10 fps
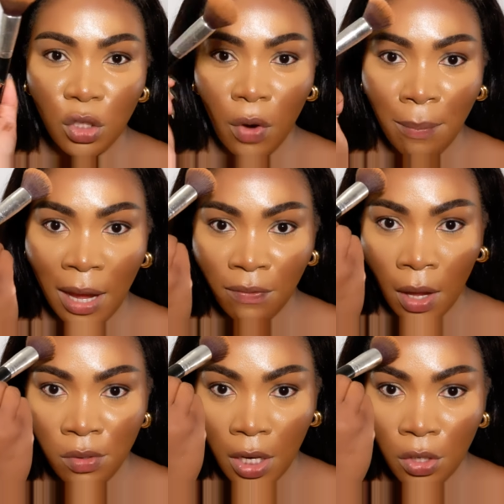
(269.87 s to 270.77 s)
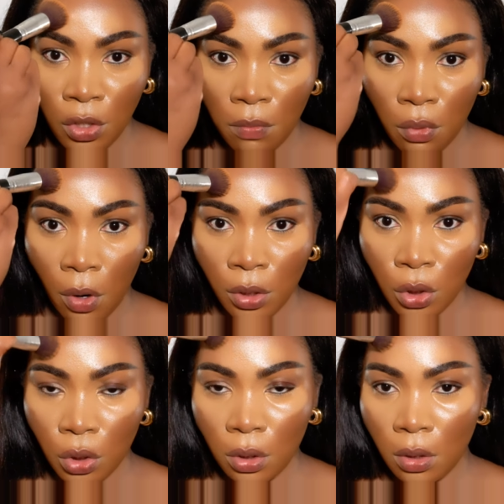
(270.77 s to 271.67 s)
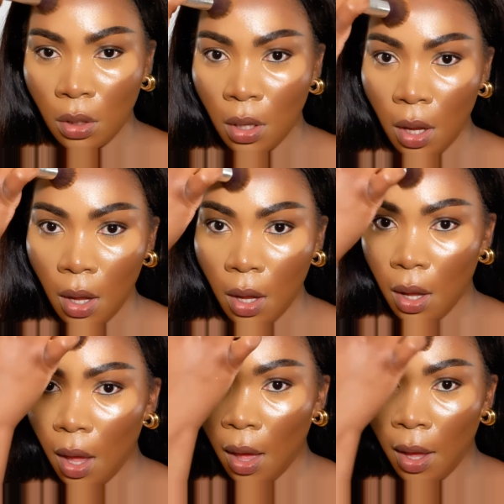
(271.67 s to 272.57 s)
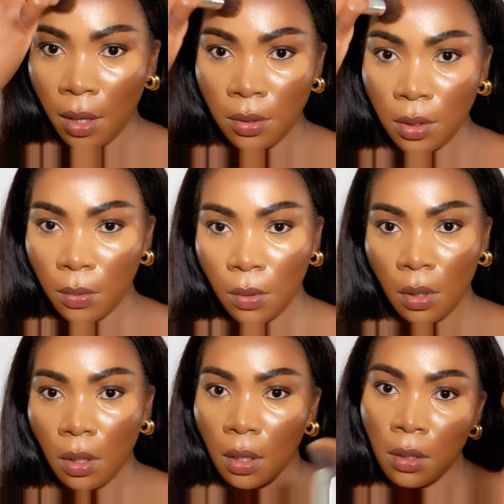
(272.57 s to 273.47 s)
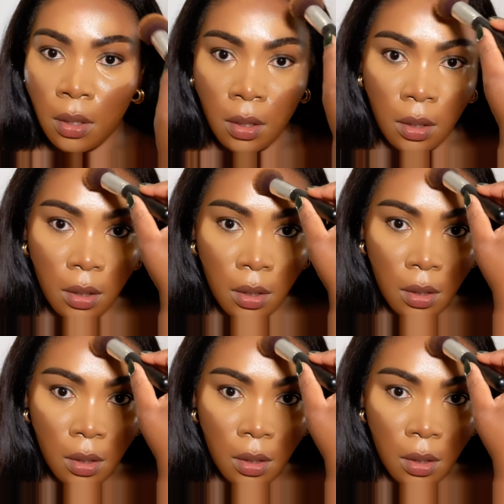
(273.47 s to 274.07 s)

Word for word: Just grab my foundation brush and gonna